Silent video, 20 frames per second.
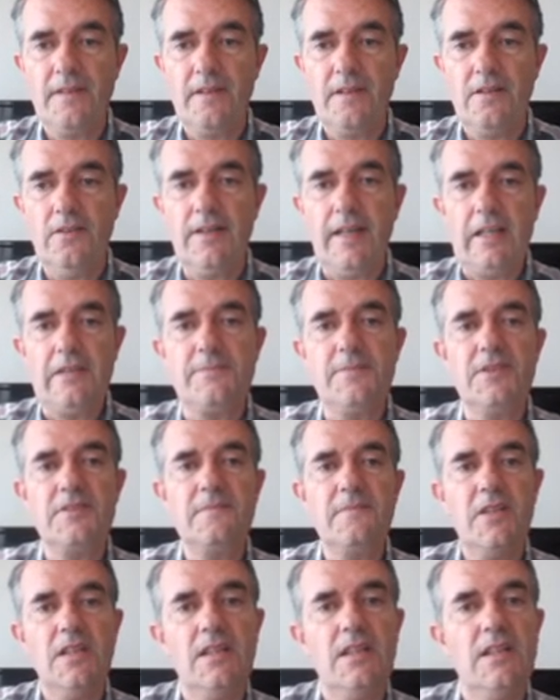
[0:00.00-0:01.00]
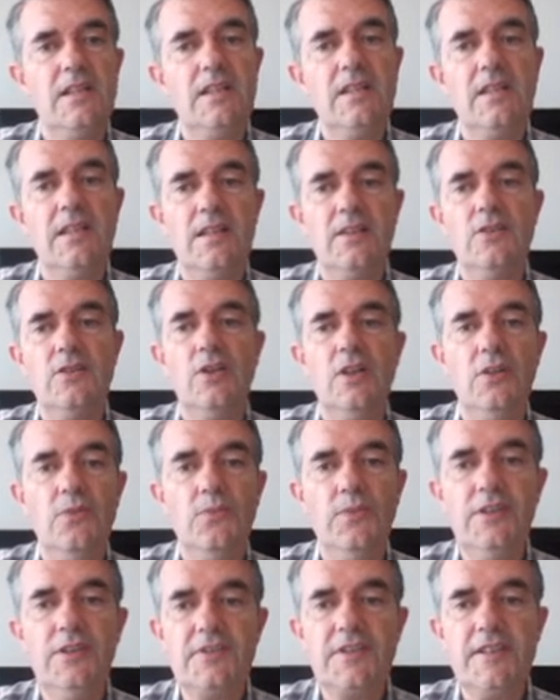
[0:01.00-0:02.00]
Okay, but
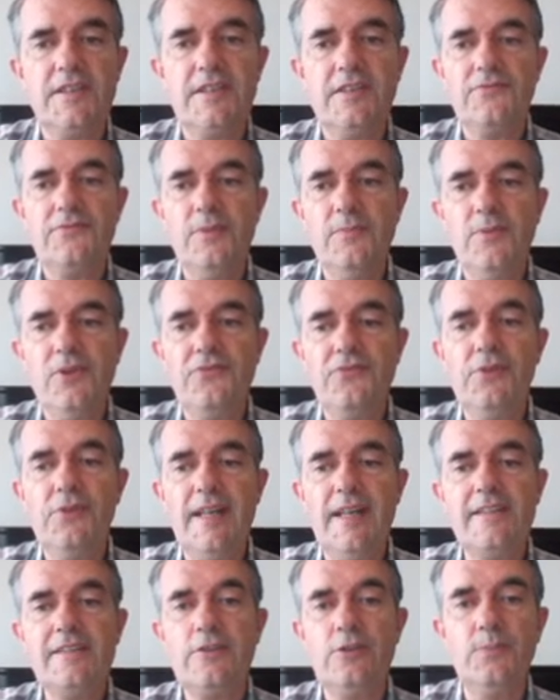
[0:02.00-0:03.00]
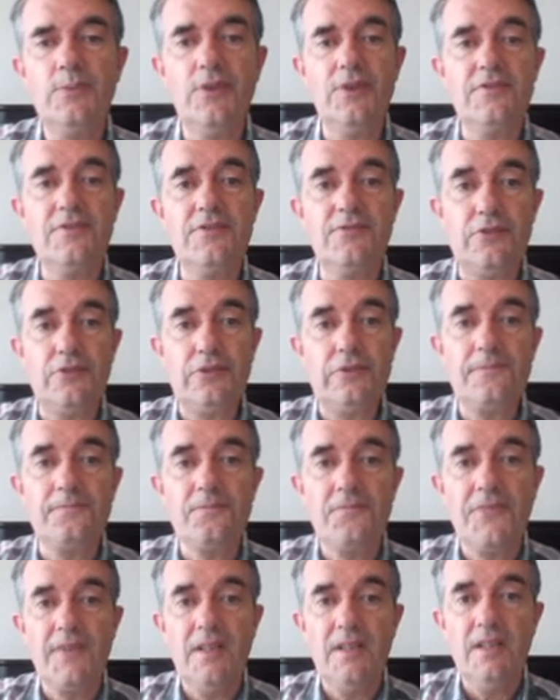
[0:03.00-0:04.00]
we looked at it from a theoretical point of view.
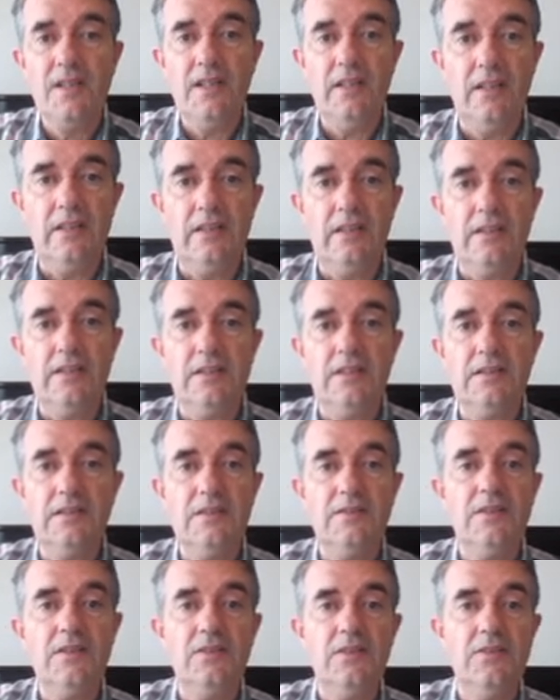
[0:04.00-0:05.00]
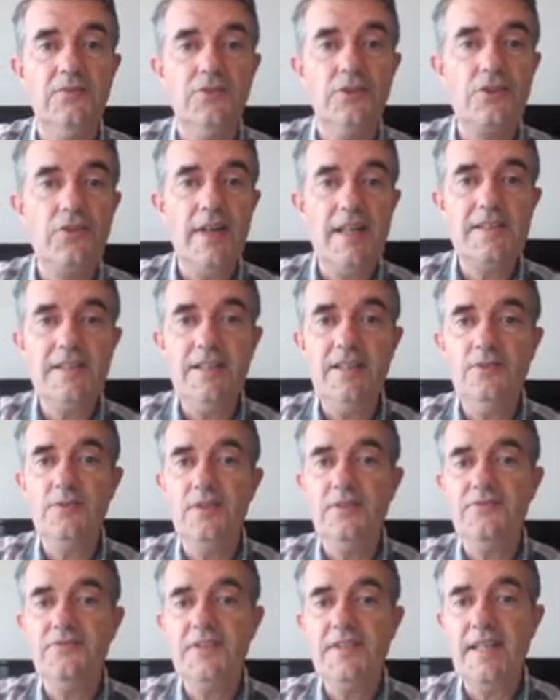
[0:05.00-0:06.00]
The criterion
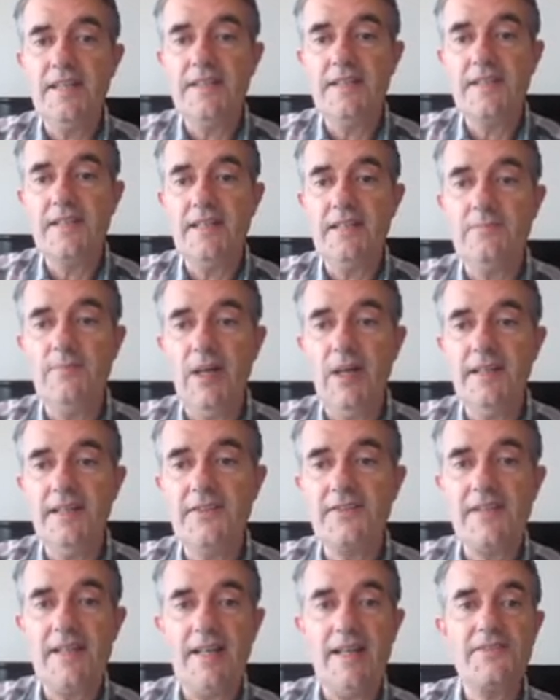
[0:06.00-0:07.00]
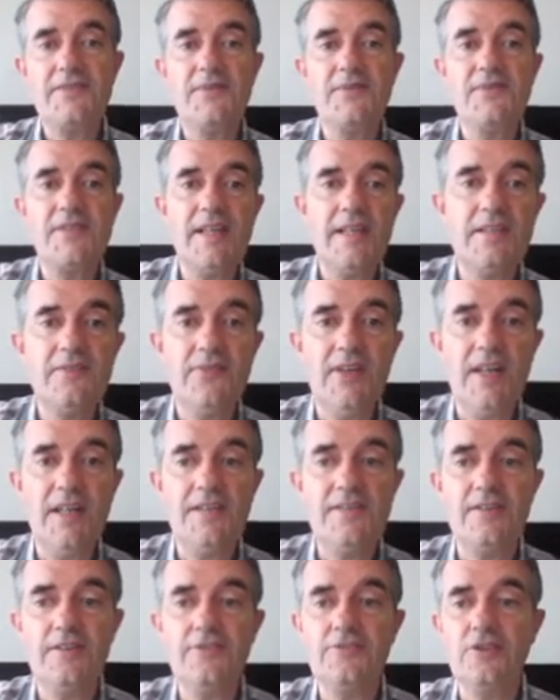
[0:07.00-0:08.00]
for dataset bias has to satisfy
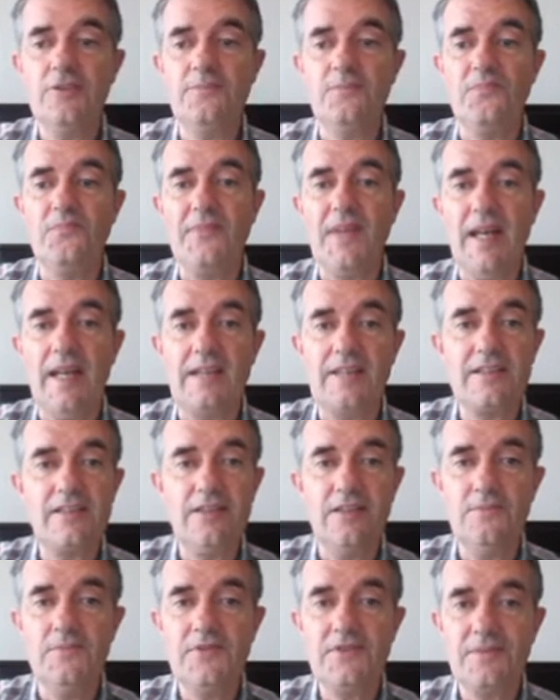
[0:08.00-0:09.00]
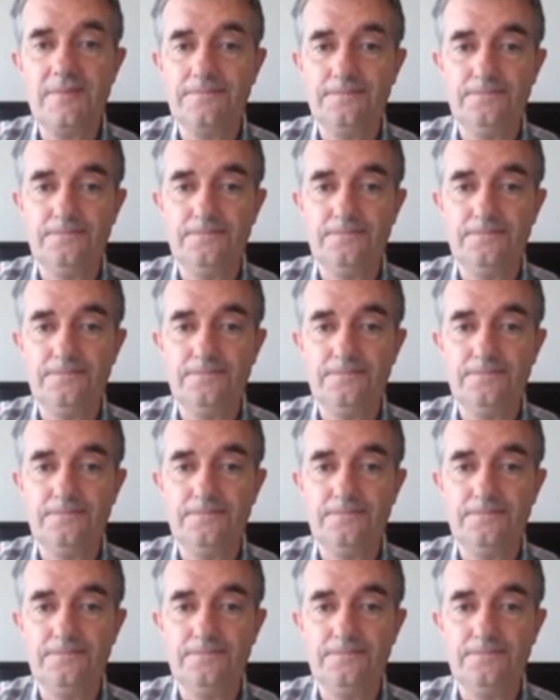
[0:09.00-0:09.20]
certain axioms.